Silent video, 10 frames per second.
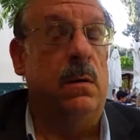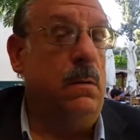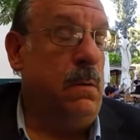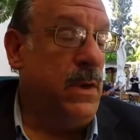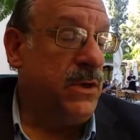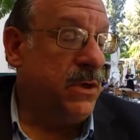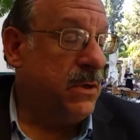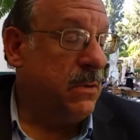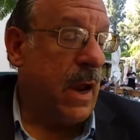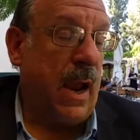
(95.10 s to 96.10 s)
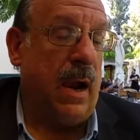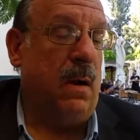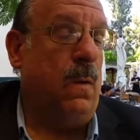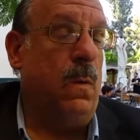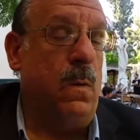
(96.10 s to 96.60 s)
which
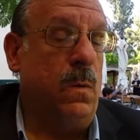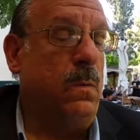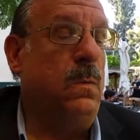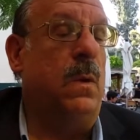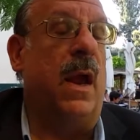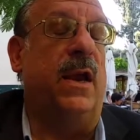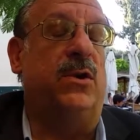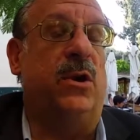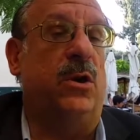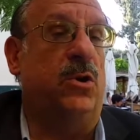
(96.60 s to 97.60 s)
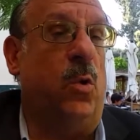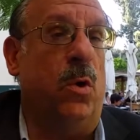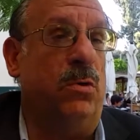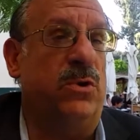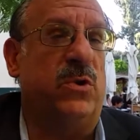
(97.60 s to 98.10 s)
how a judge
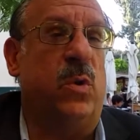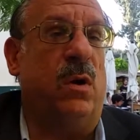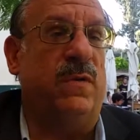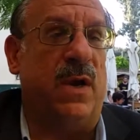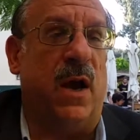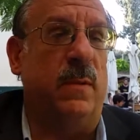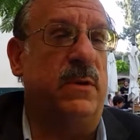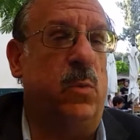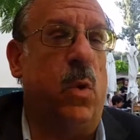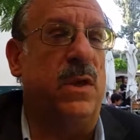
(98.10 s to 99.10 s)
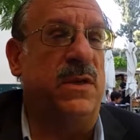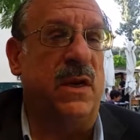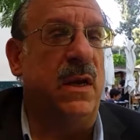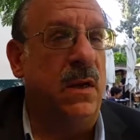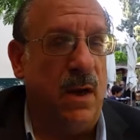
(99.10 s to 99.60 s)
orders 12 times one's
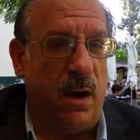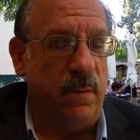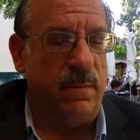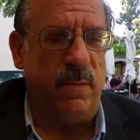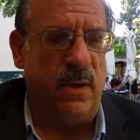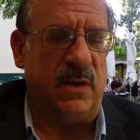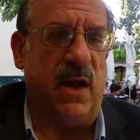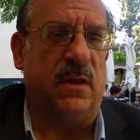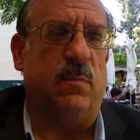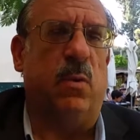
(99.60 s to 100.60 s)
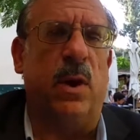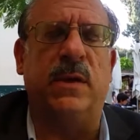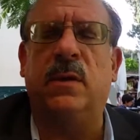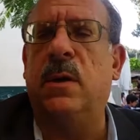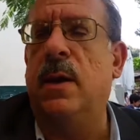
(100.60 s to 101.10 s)
income is not the point.
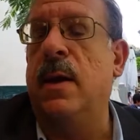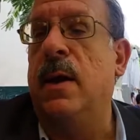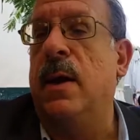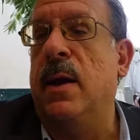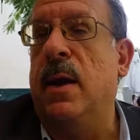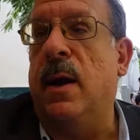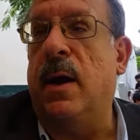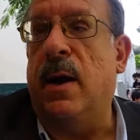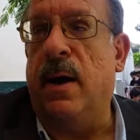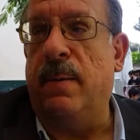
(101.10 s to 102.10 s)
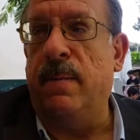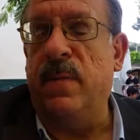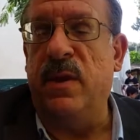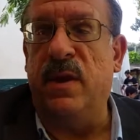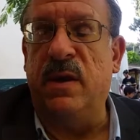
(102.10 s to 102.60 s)

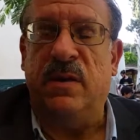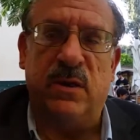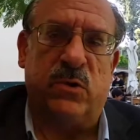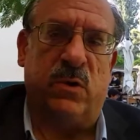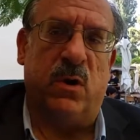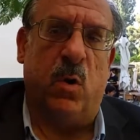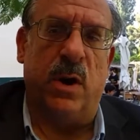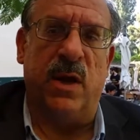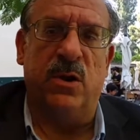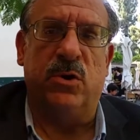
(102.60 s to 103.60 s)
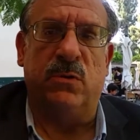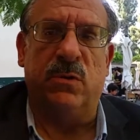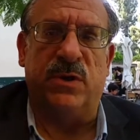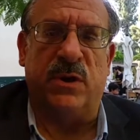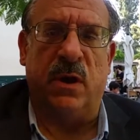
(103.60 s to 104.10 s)
The district court in
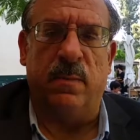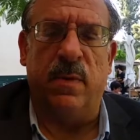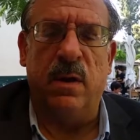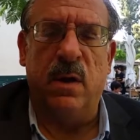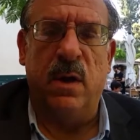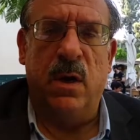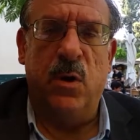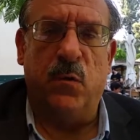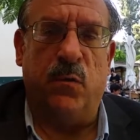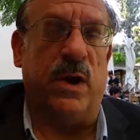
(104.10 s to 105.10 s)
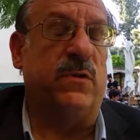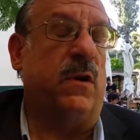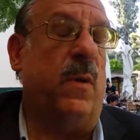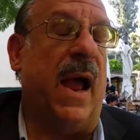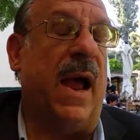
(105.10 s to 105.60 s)
Jerusalem
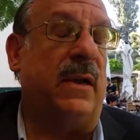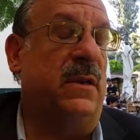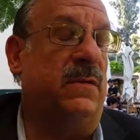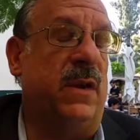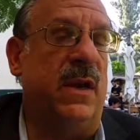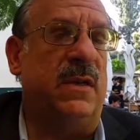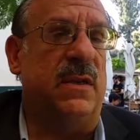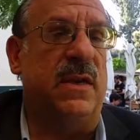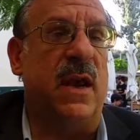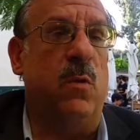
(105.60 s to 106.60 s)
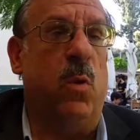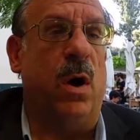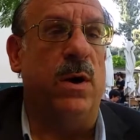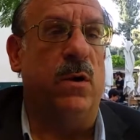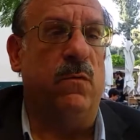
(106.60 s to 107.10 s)
retroactively to day
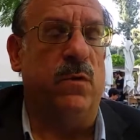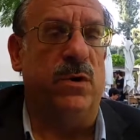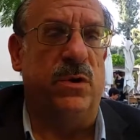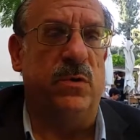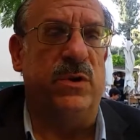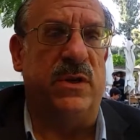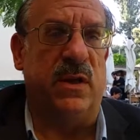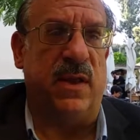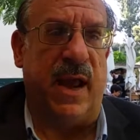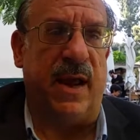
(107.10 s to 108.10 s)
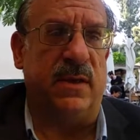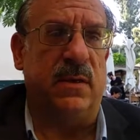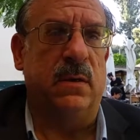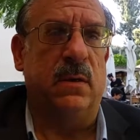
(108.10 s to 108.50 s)
one reduced that